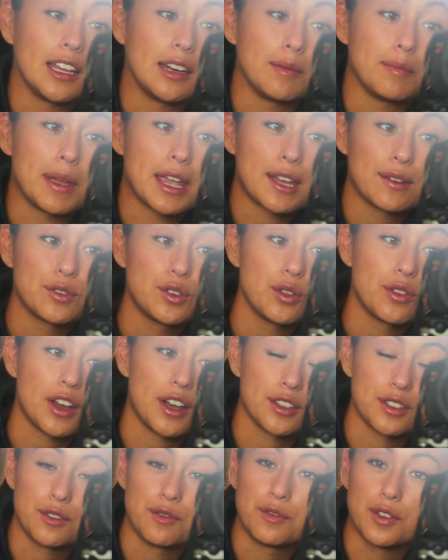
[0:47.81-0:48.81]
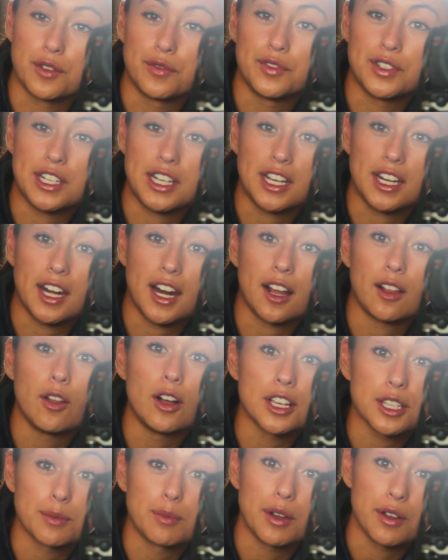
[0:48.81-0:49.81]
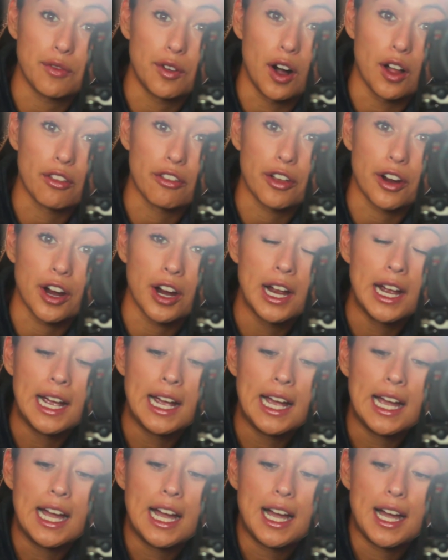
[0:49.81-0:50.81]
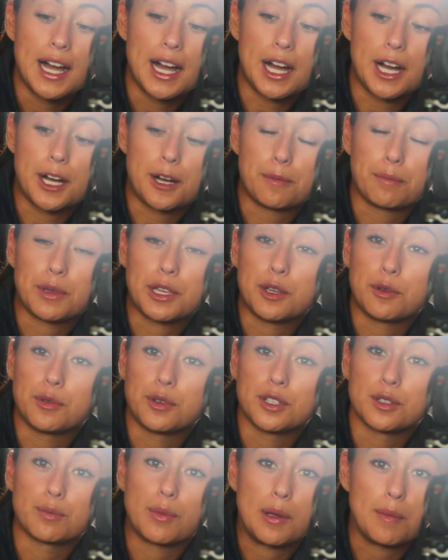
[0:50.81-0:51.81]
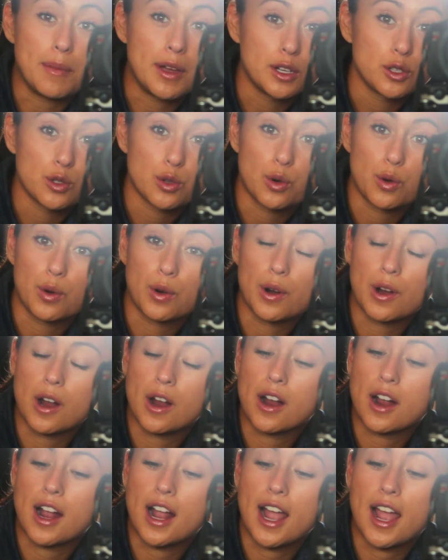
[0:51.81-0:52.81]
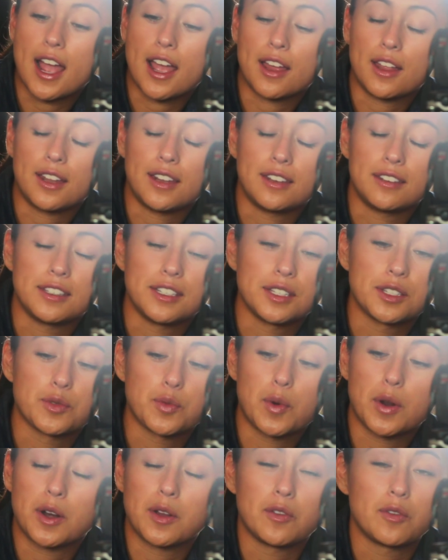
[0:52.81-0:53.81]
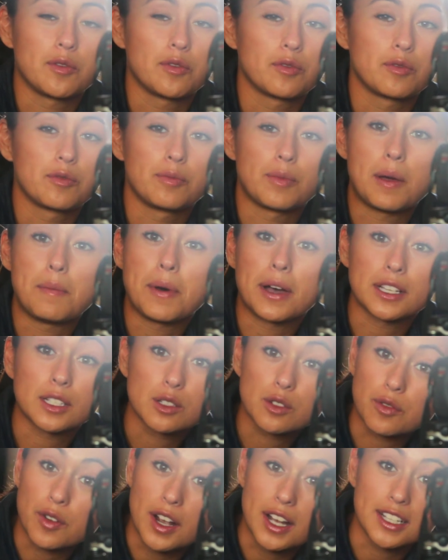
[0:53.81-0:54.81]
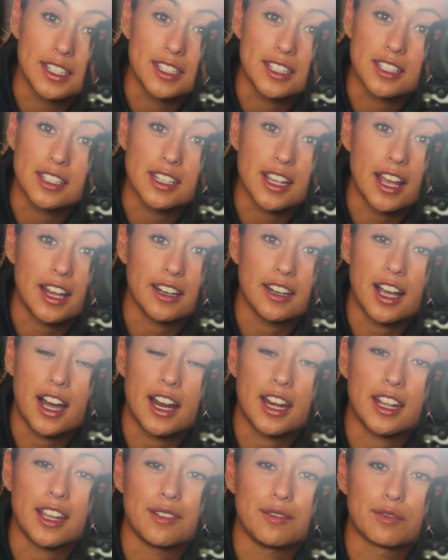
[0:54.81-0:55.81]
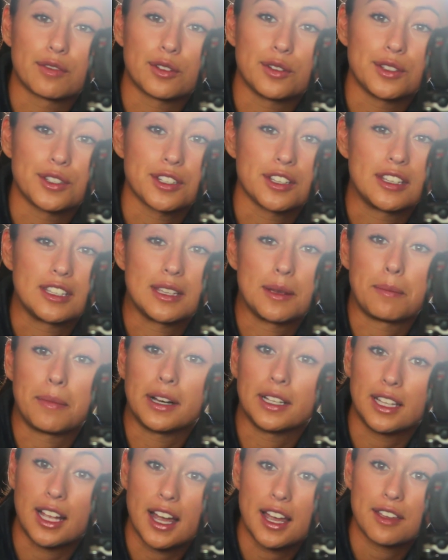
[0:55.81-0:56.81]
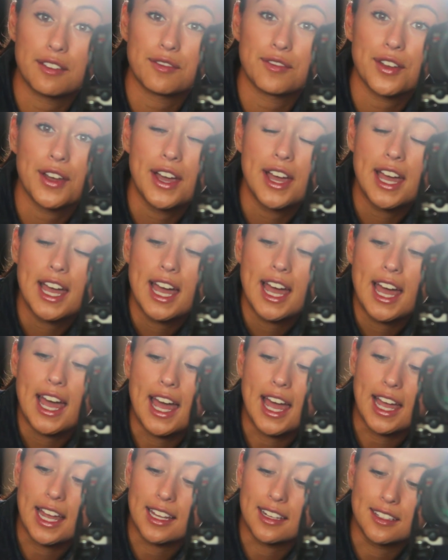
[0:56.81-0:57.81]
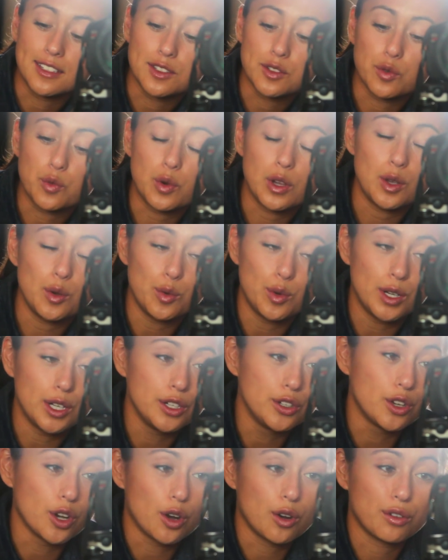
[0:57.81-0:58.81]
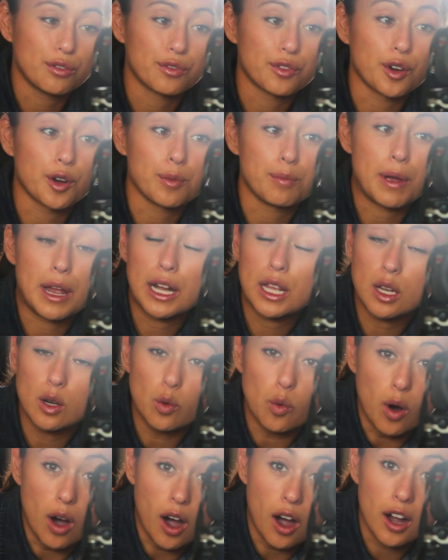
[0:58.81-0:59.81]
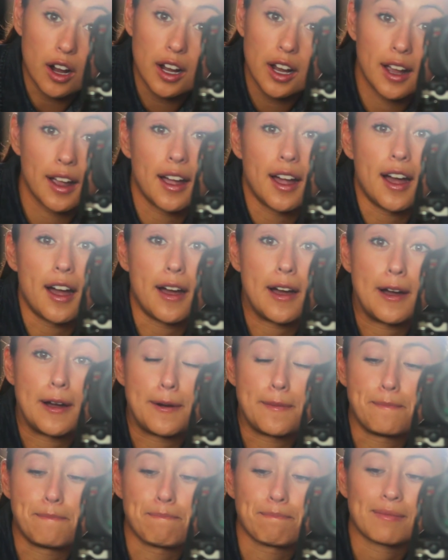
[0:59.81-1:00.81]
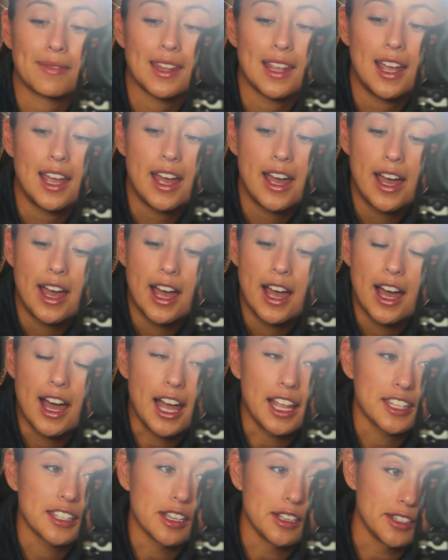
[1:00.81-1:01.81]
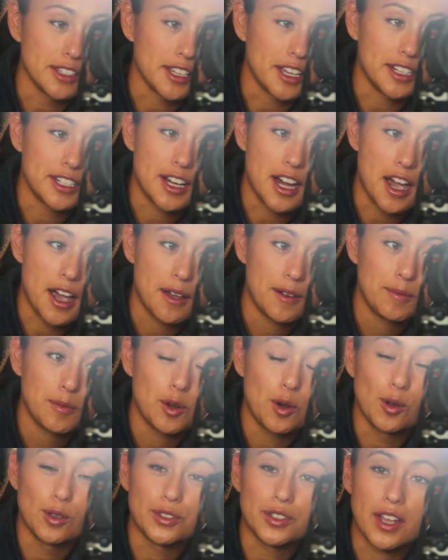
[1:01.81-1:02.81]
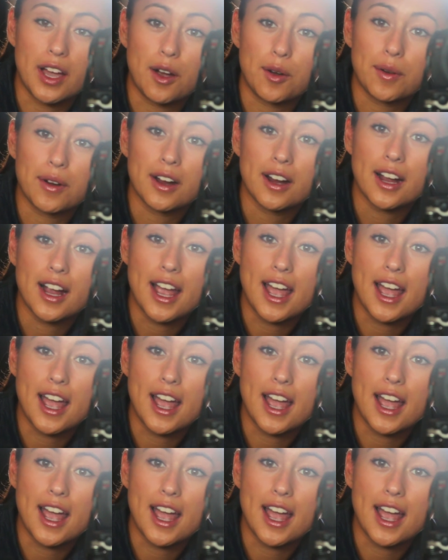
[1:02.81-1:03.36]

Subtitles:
in May of 2015, I lost my father. He was my mentor and one of my best friends and guiding influences in my life. And we would go for many a walk at sunset time, golden hour,